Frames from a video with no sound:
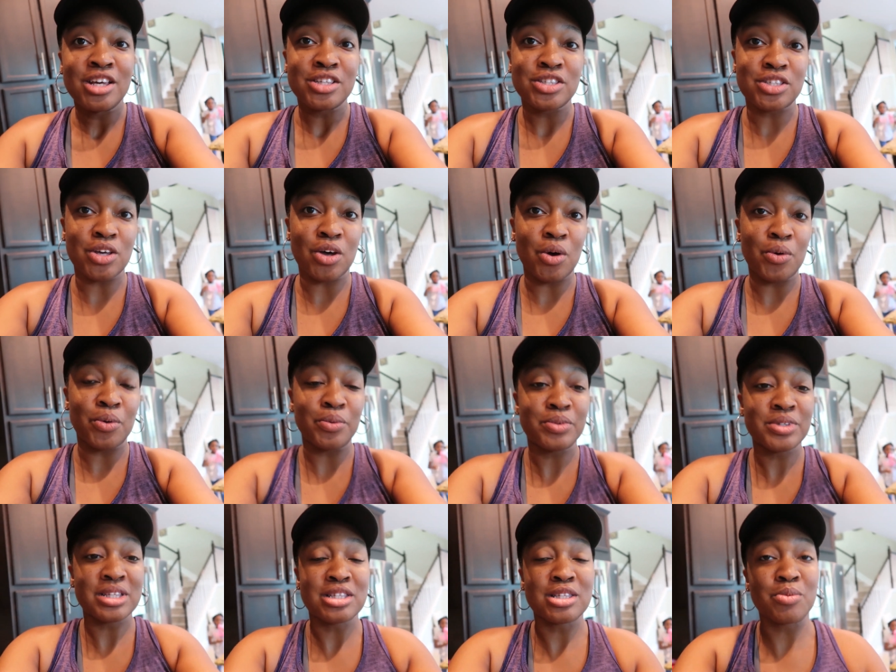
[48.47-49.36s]
So
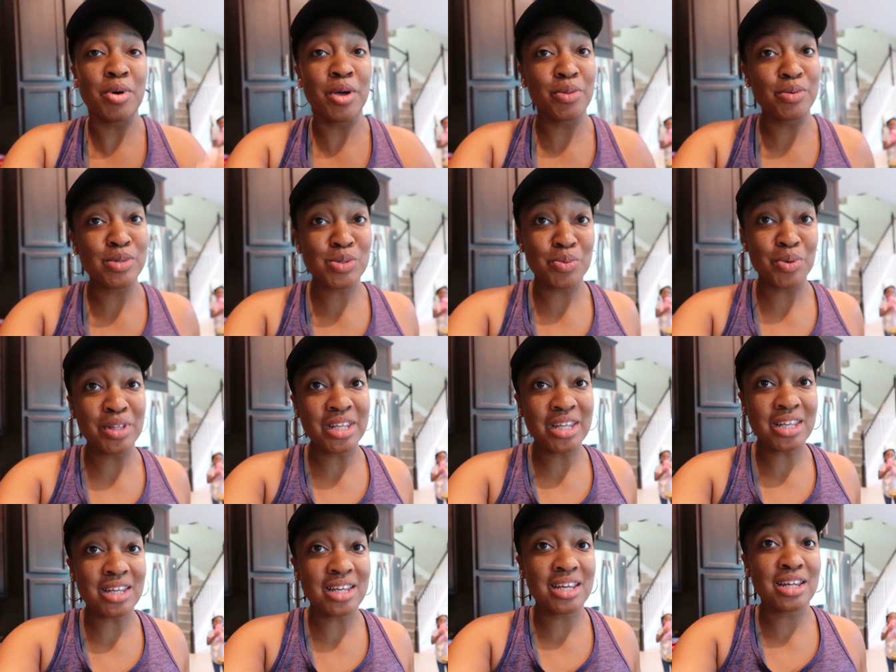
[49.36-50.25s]
since the weather was
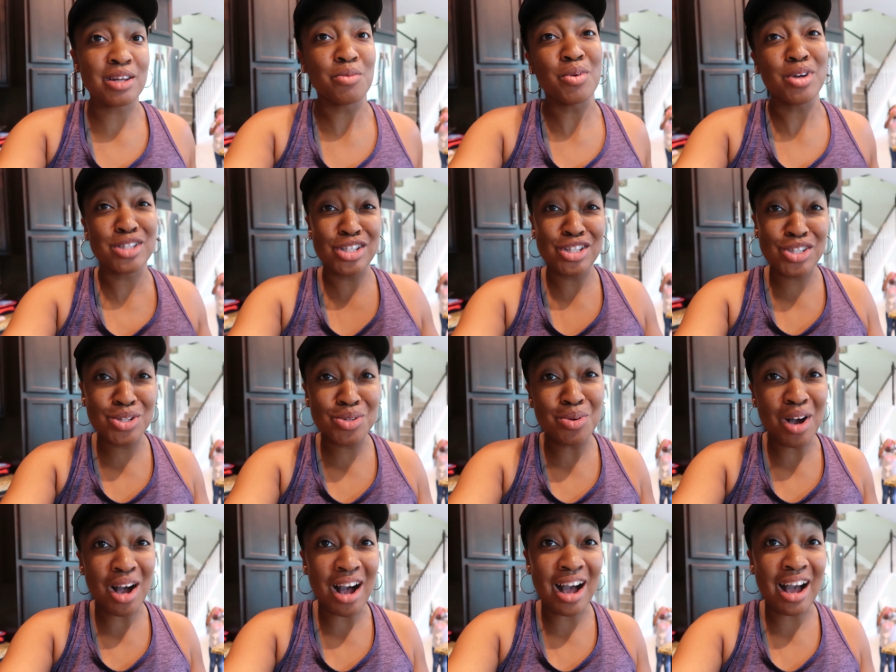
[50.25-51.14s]
really good, it wasn't
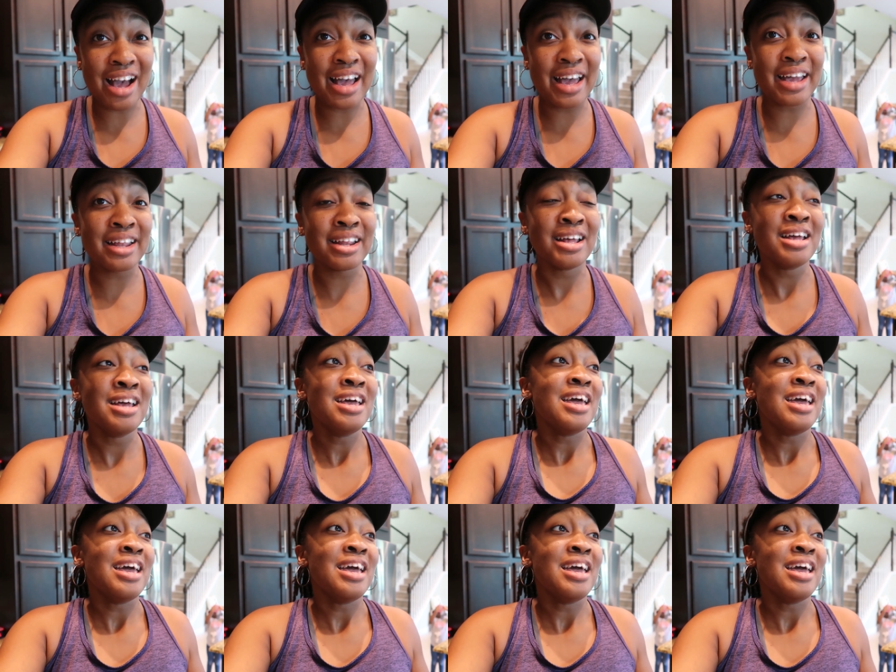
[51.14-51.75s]
too hot